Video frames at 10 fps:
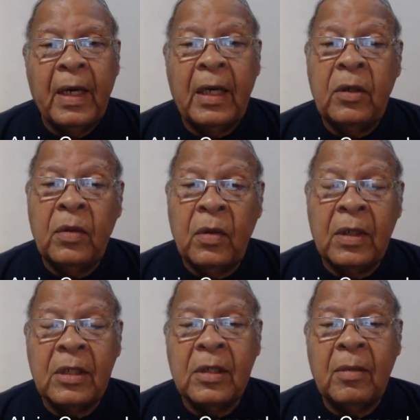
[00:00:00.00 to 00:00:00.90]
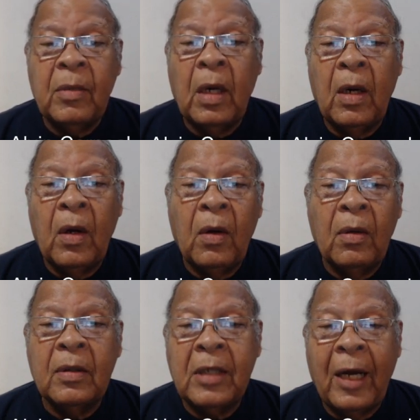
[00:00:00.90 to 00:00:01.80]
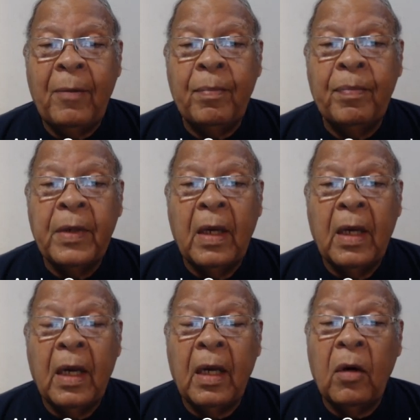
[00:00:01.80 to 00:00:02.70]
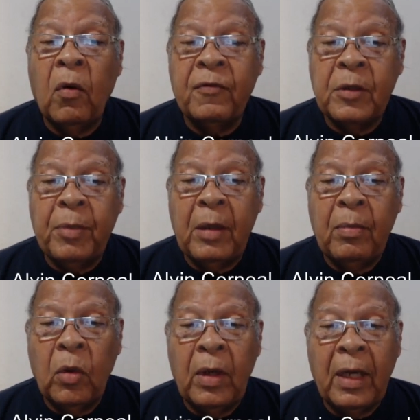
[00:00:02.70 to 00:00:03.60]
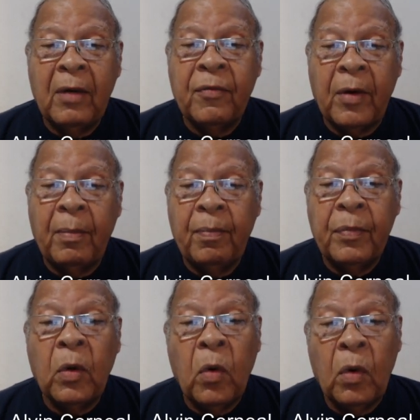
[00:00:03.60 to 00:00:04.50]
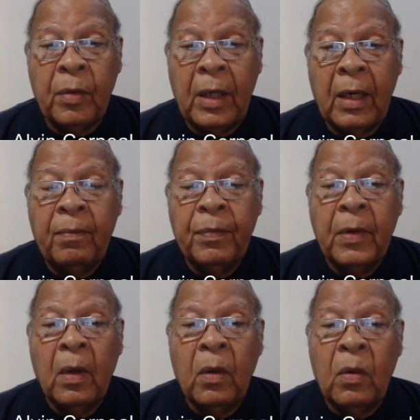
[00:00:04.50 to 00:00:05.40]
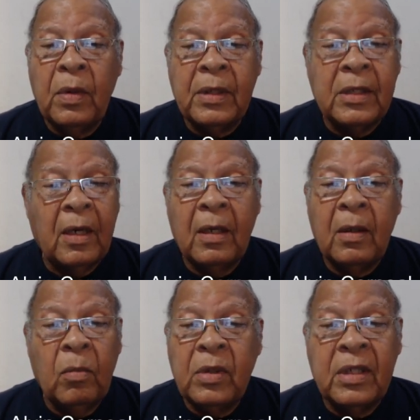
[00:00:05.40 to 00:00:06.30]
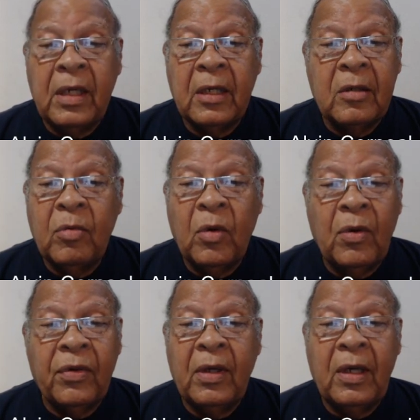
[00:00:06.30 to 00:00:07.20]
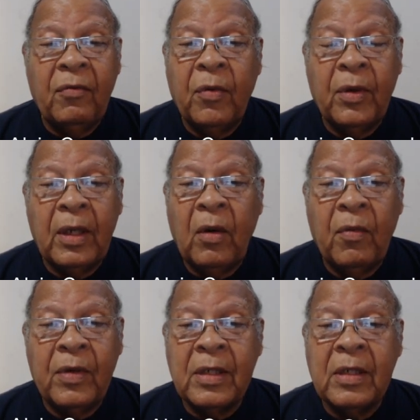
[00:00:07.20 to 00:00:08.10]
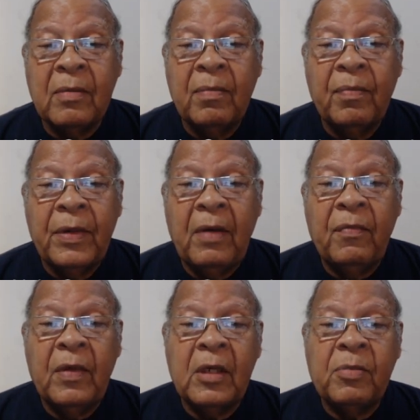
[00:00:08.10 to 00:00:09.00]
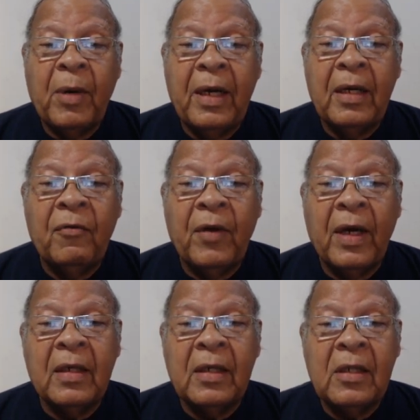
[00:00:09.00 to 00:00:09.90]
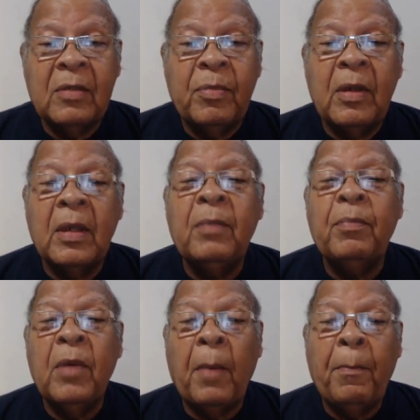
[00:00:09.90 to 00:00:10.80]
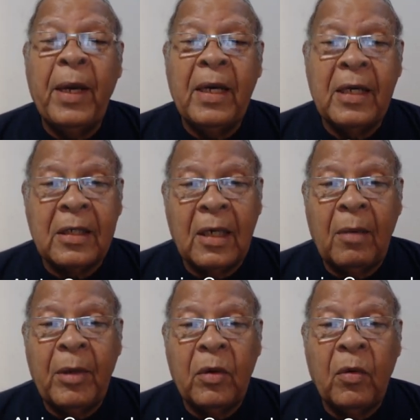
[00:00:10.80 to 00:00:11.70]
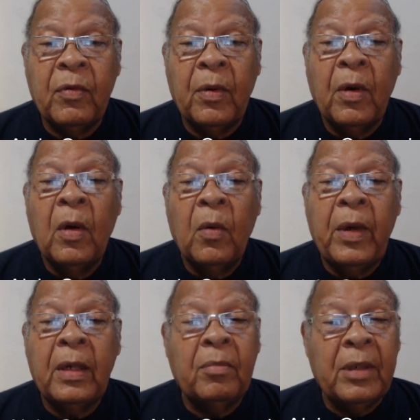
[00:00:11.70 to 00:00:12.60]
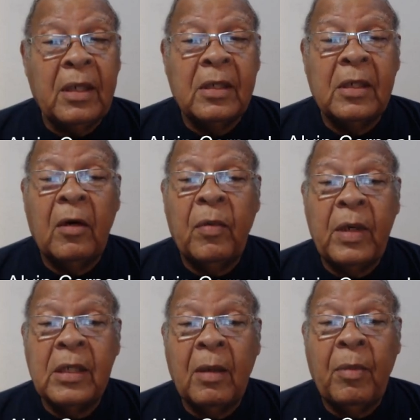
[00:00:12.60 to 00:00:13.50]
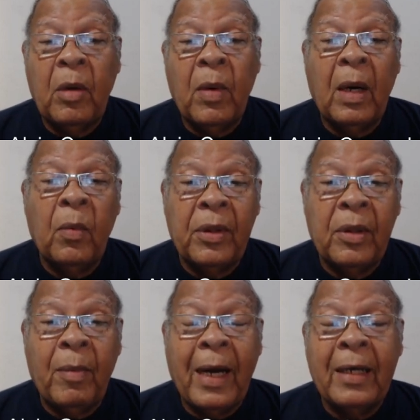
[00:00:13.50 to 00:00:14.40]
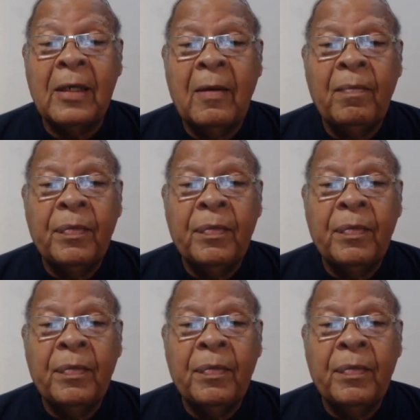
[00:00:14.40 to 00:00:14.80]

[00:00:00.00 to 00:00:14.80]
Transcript: And you got some a long time uh, off spin bowling from Cornwall, who was, uh, was there to bowl 34 overs even despite the fact that he uh, appears a little bit overweight, but he's done reasonably well with the bat